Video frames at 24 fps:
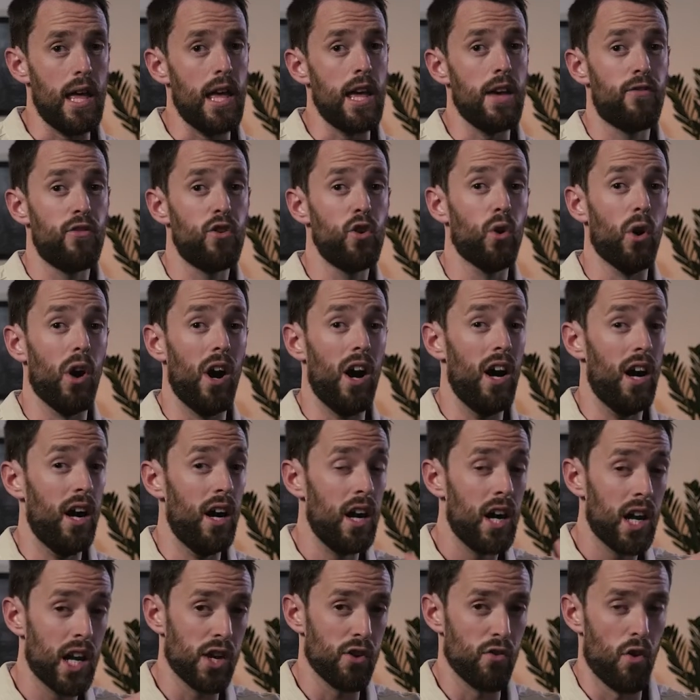if you're
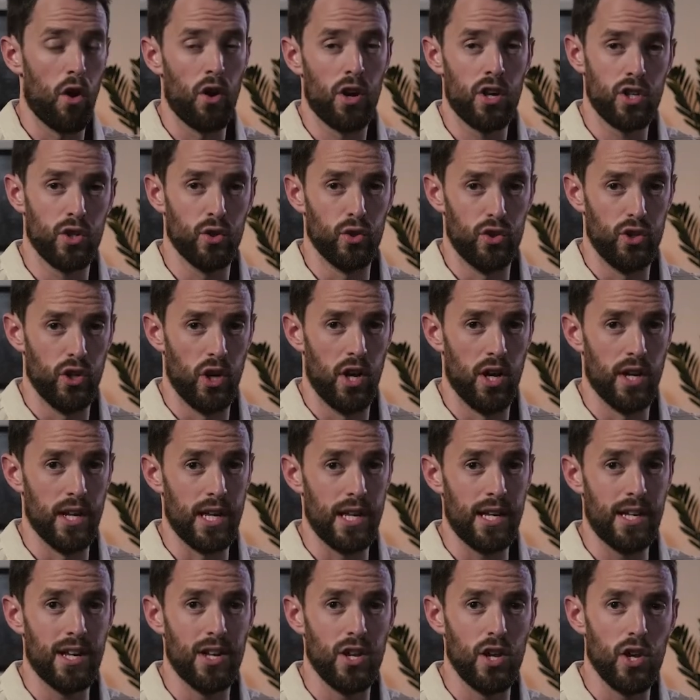earlier on in your journey,
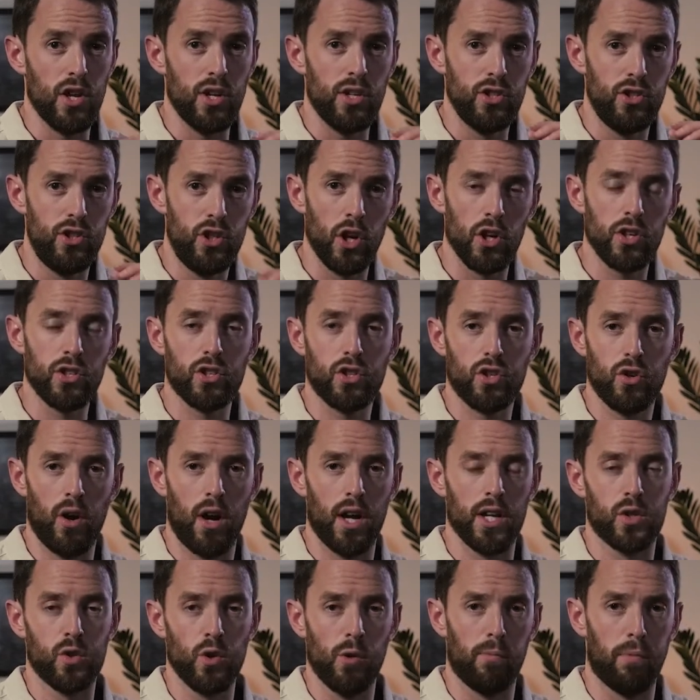just try
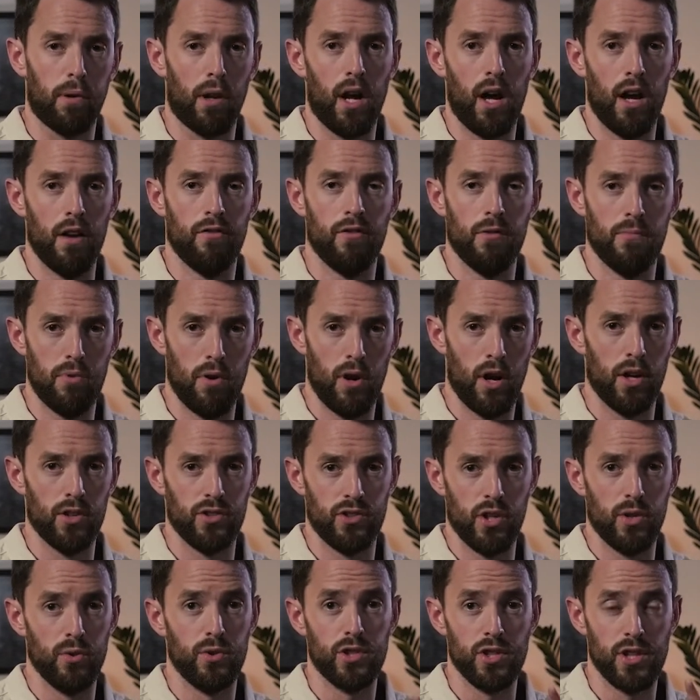to apply
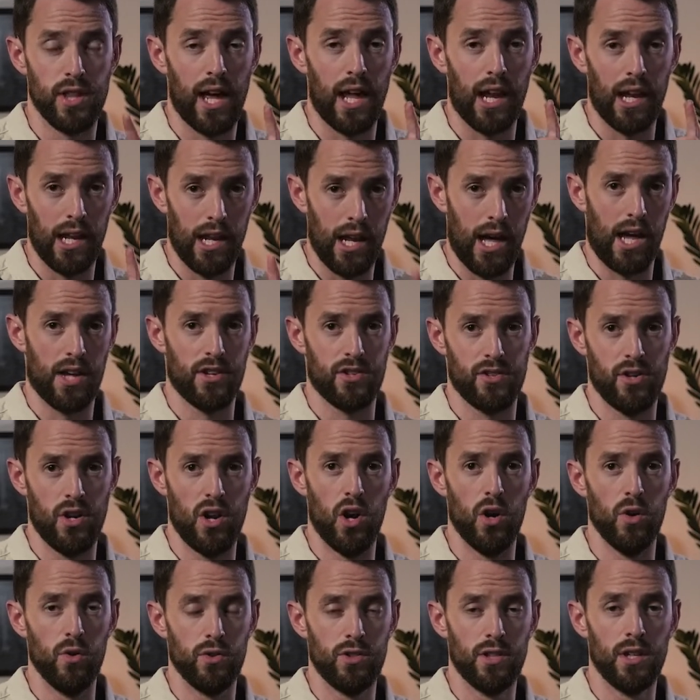vibrato to that last
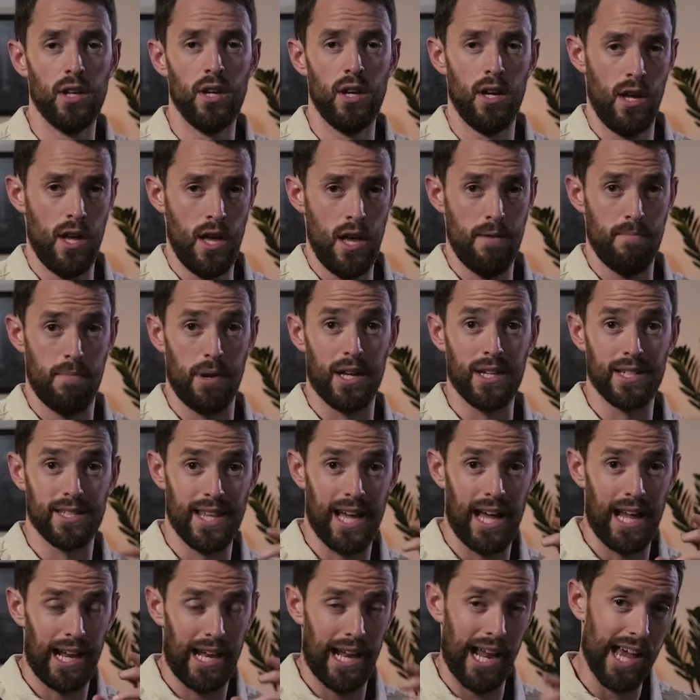note, because
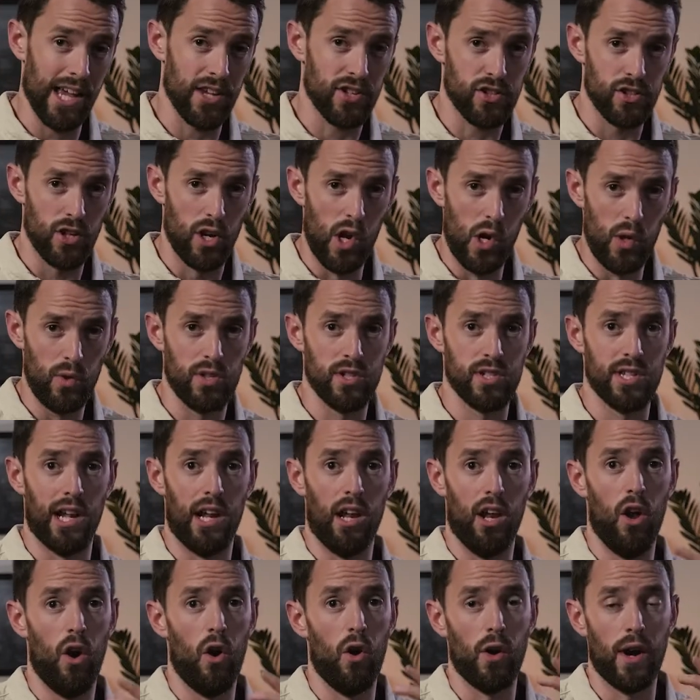that last note is a
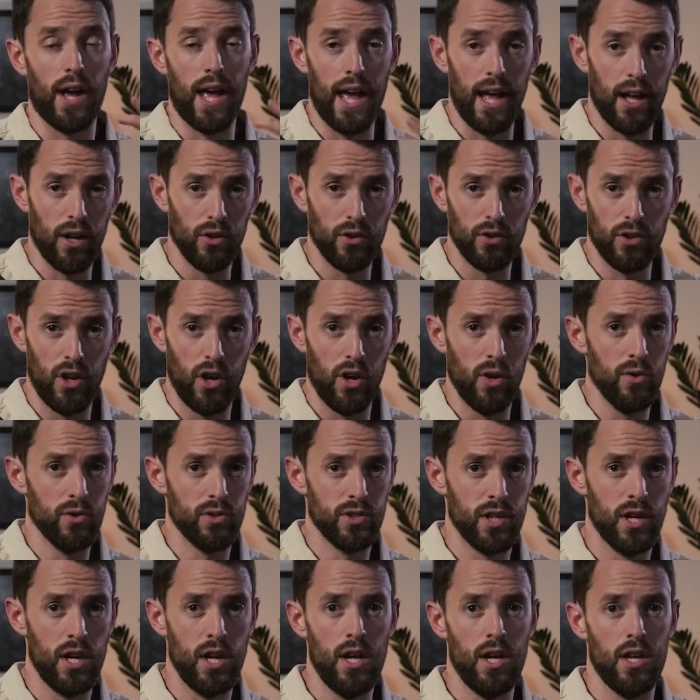long held note.
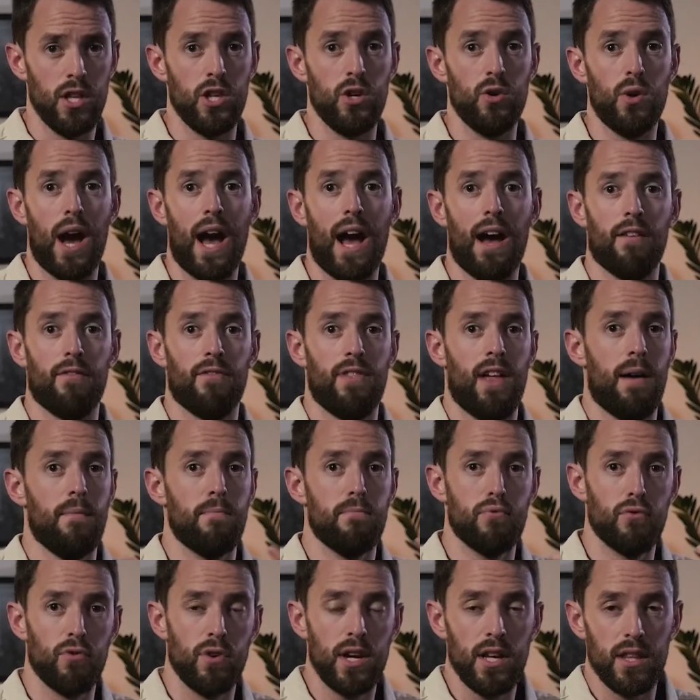You have that
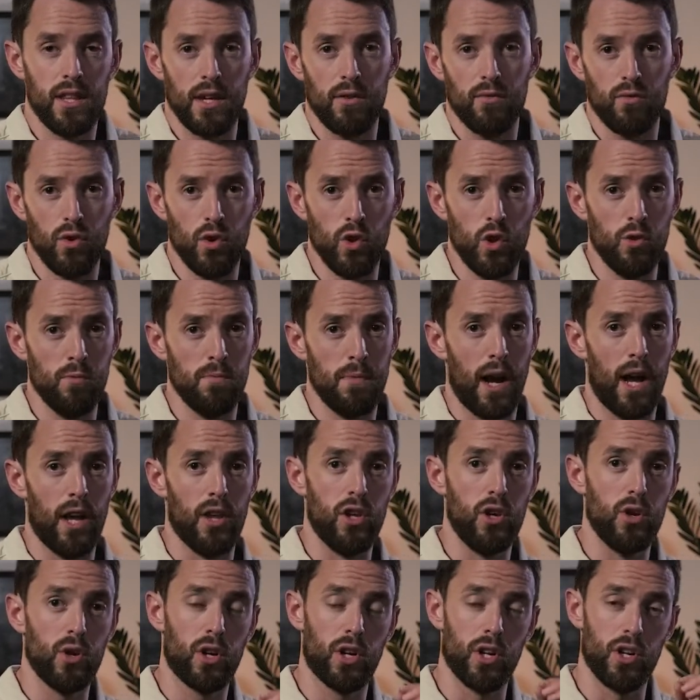breathing room and
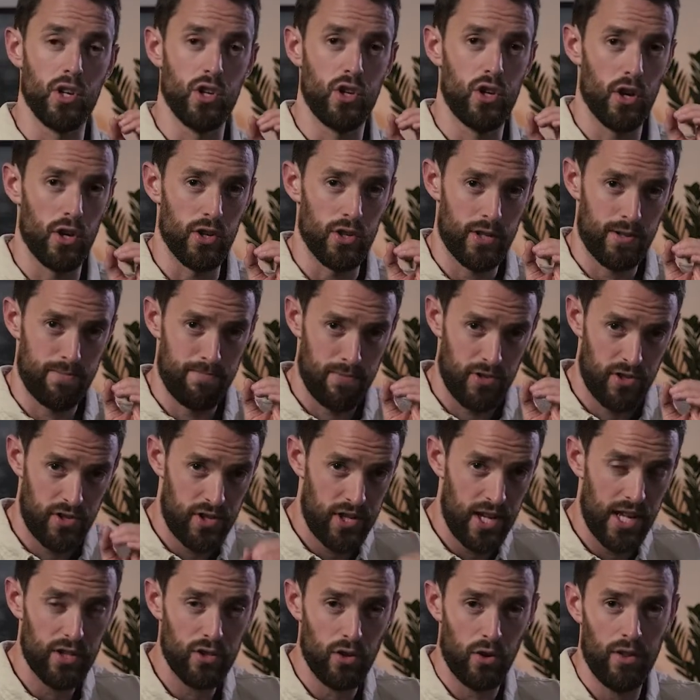you can just
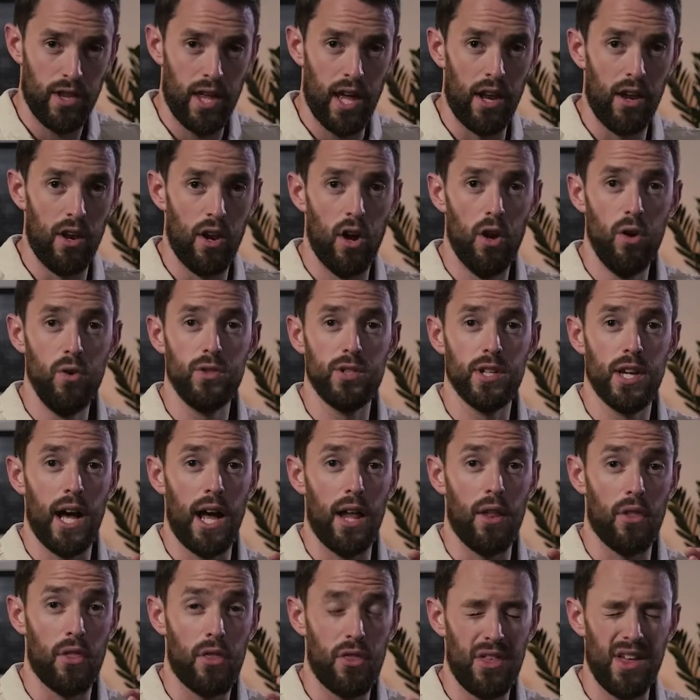sit on that note
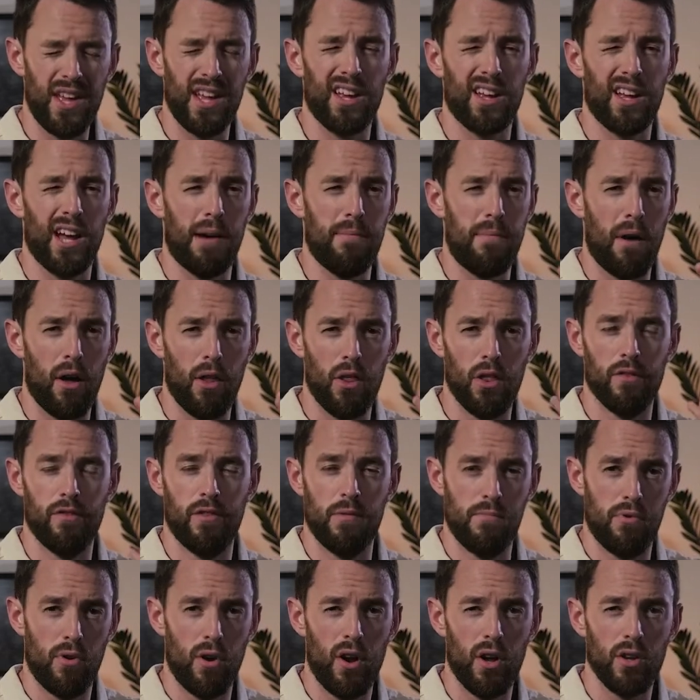and think about the
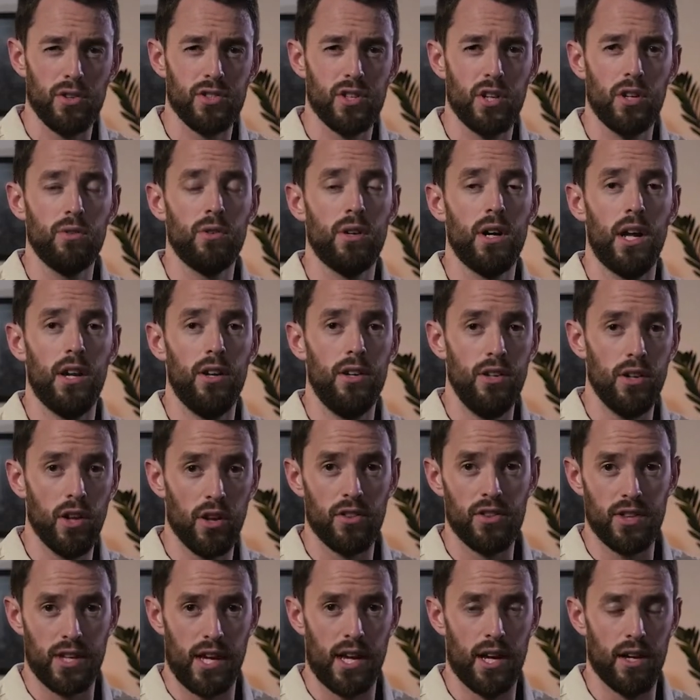vibrato and
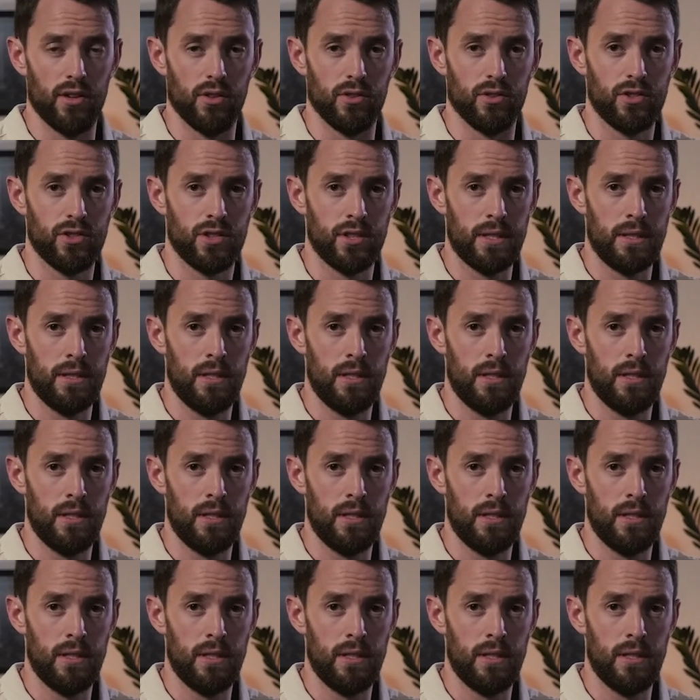nothing else.